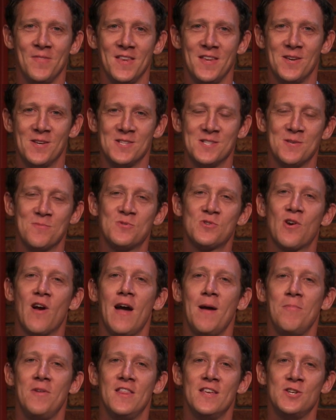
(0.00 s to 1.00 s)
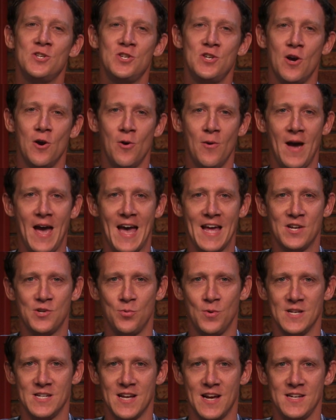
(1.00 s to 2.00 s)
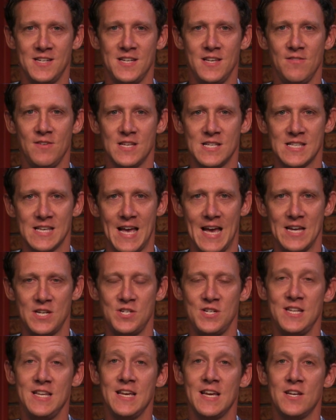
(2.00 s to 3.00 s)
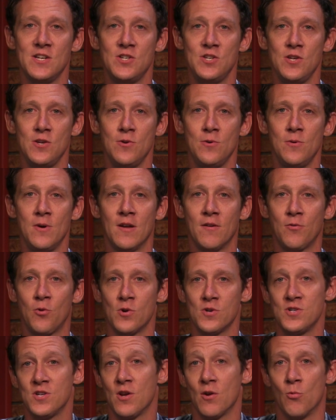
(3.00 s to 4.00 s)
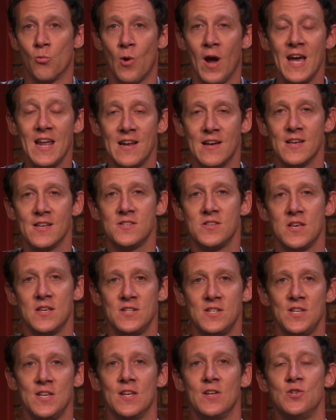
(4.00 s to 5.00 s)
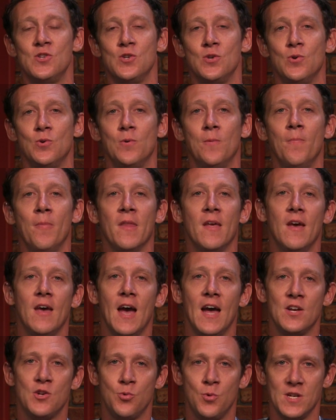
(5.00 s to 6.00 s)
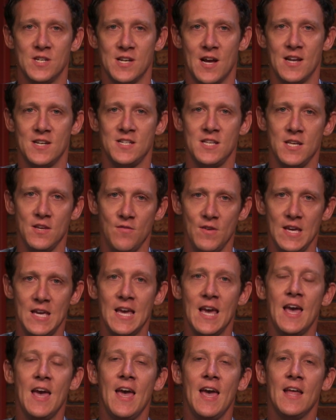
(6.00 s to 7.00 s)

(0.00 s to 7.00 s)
You can subscribe to this show at twit.tv slash TN2. And of course, you can write us at TN2 at twit.tv.